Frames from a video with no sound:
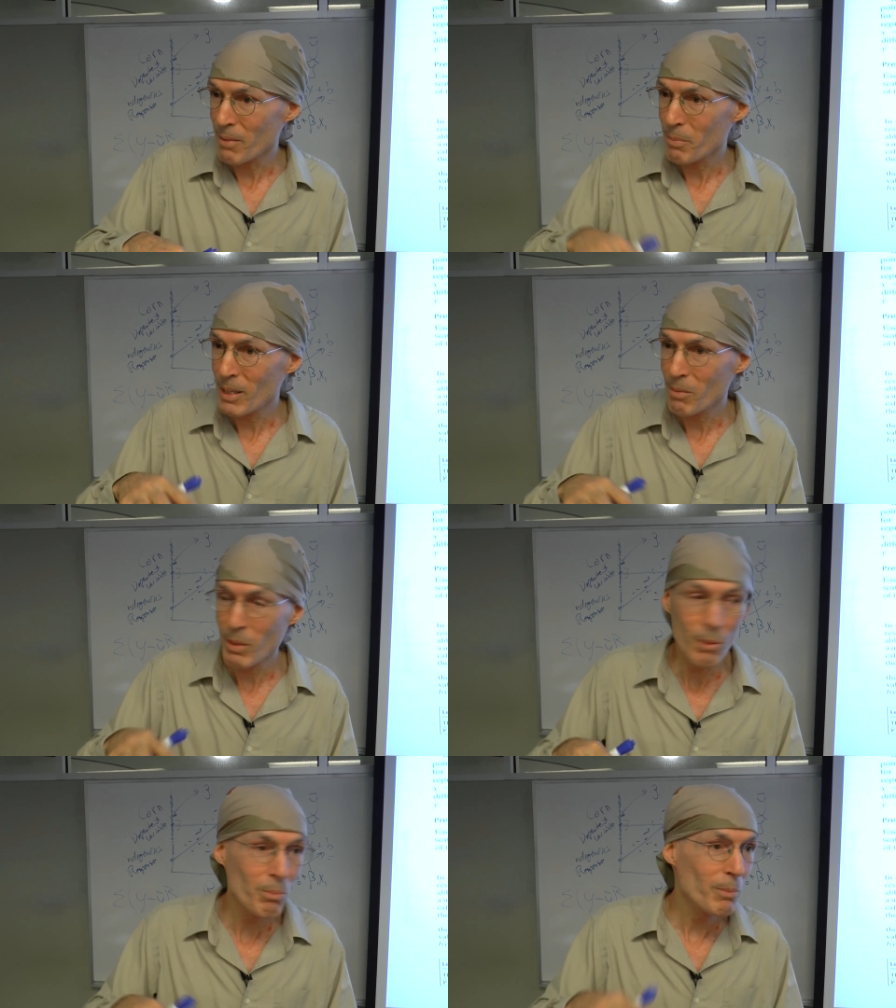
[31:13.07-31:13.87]
Meaning
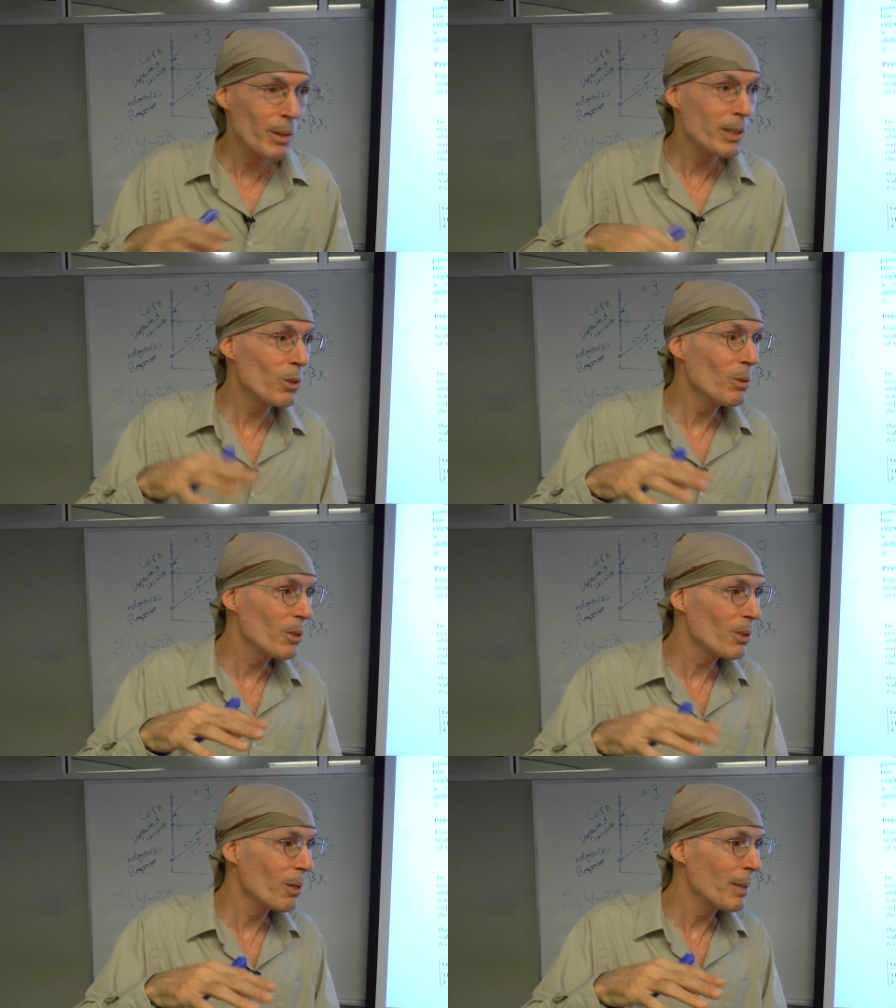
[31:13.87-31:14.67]
when my
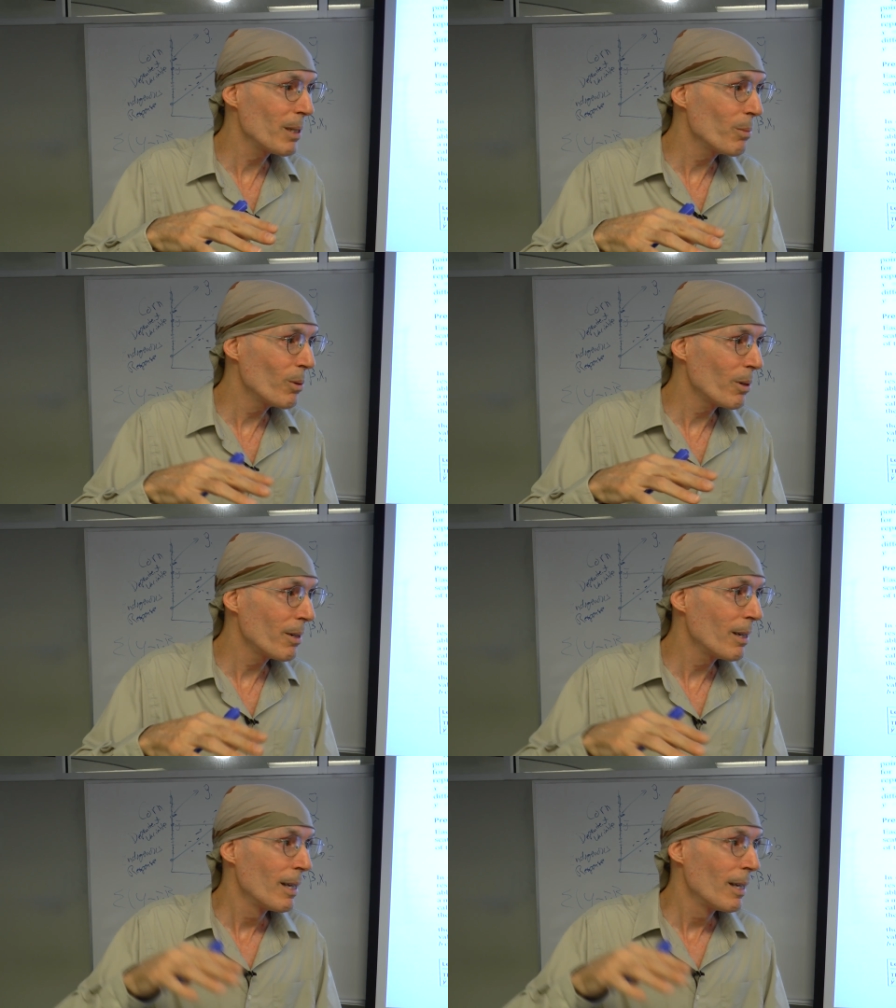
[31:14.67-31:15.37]
students are being born